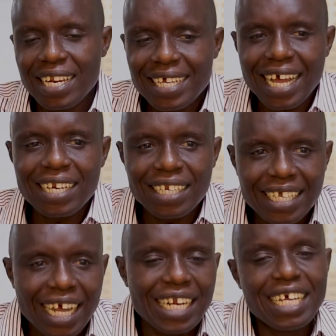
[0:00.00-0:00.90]
They
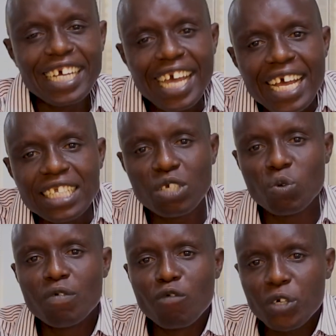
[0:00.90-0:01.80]
can engage
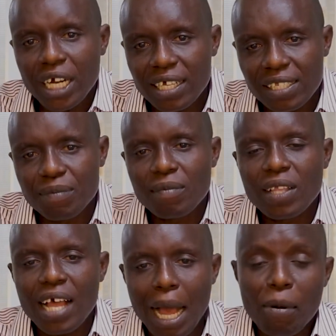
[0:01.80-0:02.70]
with voters
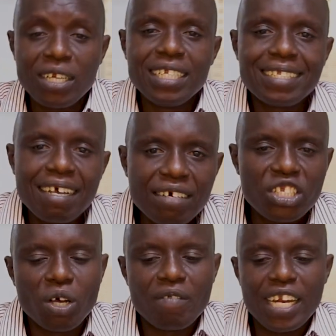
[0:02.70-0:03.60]
about the
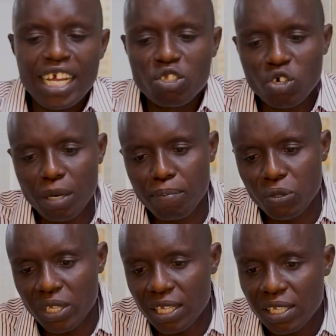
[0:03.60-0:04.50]
integrity of the electoral
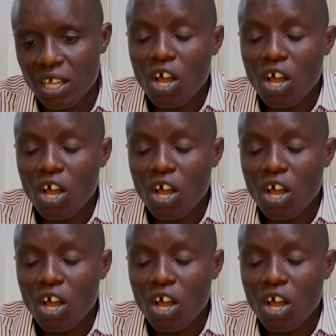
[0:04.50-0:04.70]
process.